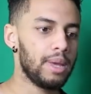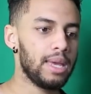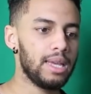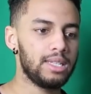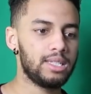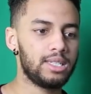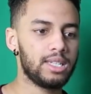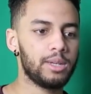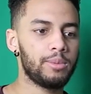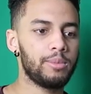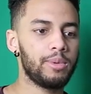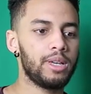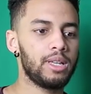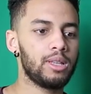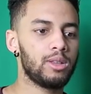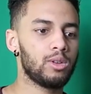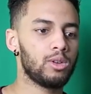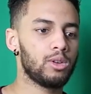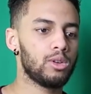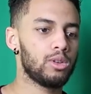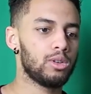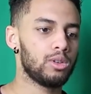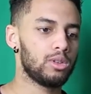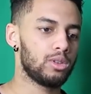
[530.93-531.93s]
My idziemy
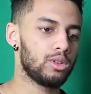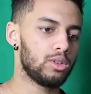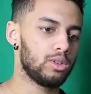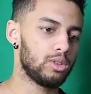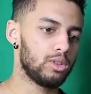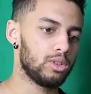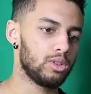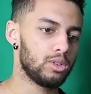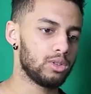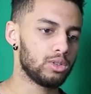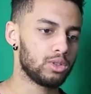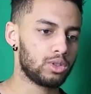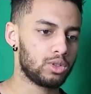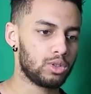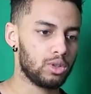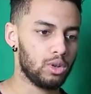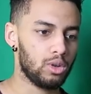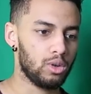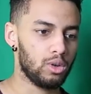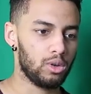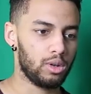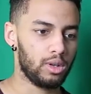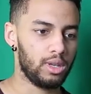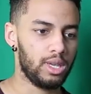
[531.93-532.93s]
do
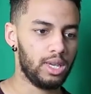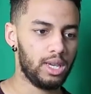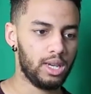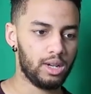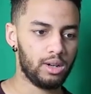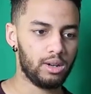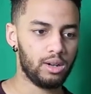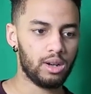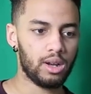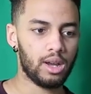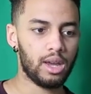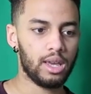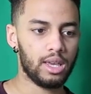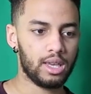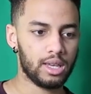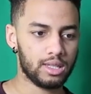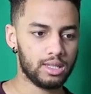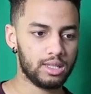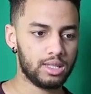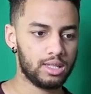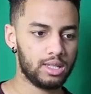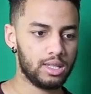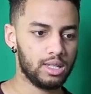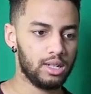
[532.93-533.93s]
zoo. Here I
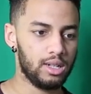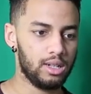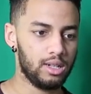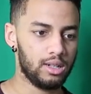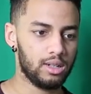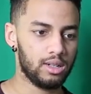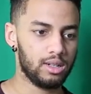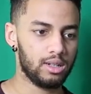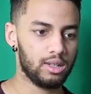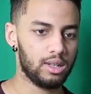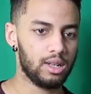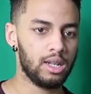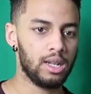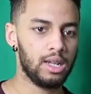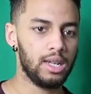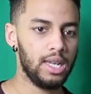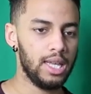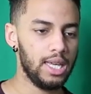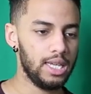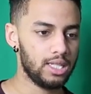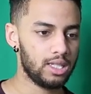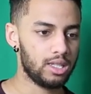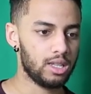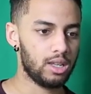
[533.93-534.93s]
can still
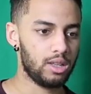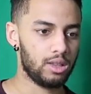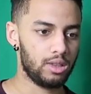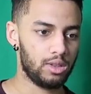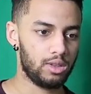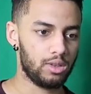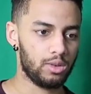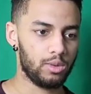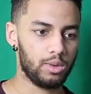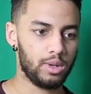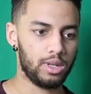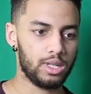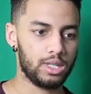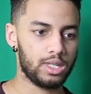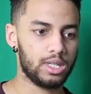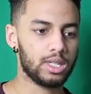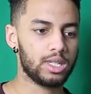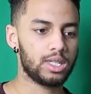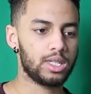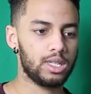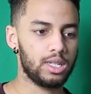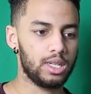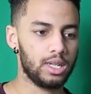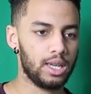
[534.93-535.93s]
listen to it
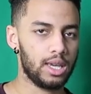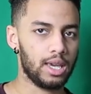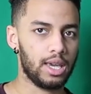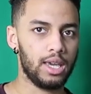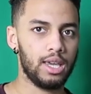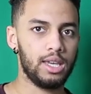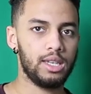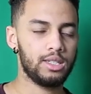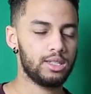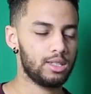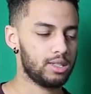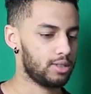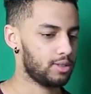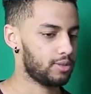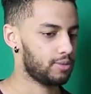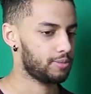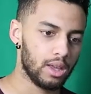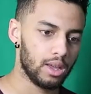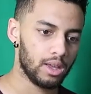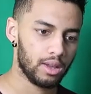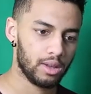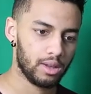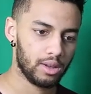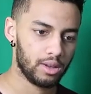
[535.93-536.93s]
just in case.
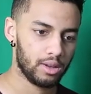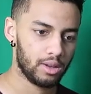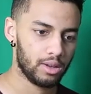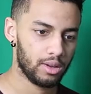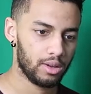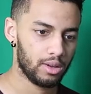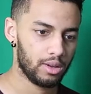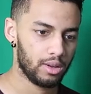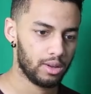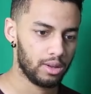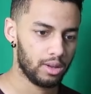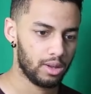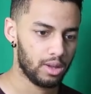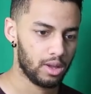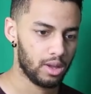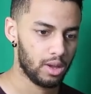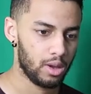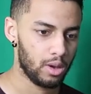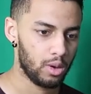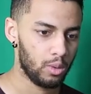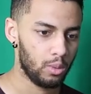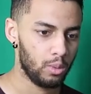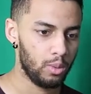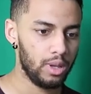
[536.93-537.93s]

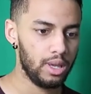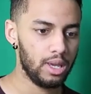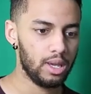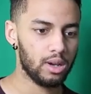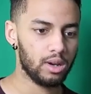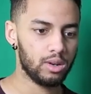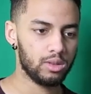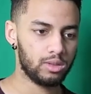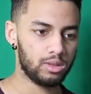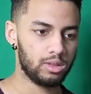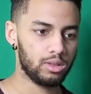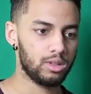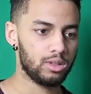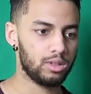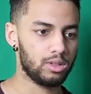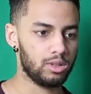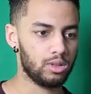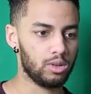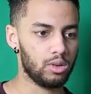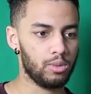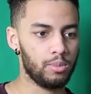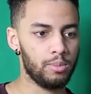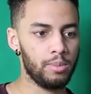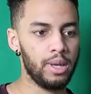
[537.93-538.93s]
We go to the
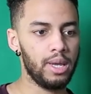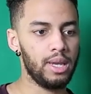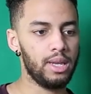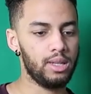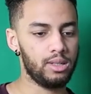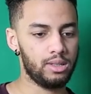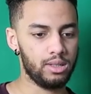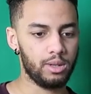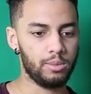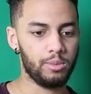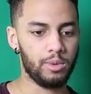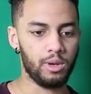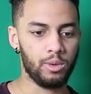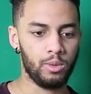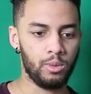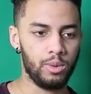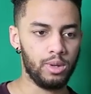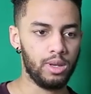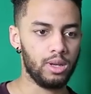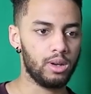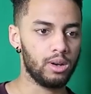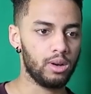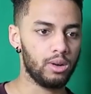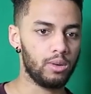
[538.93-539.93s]
zoo. My idziemy.
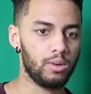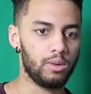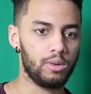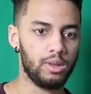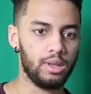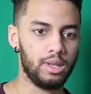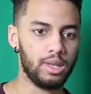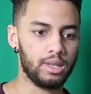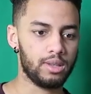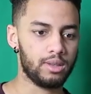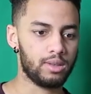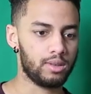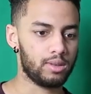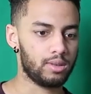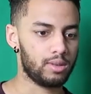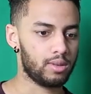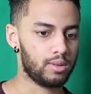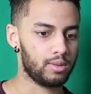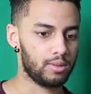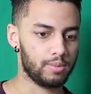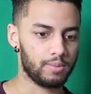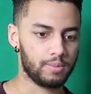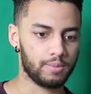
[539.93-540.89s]
We go. Yes.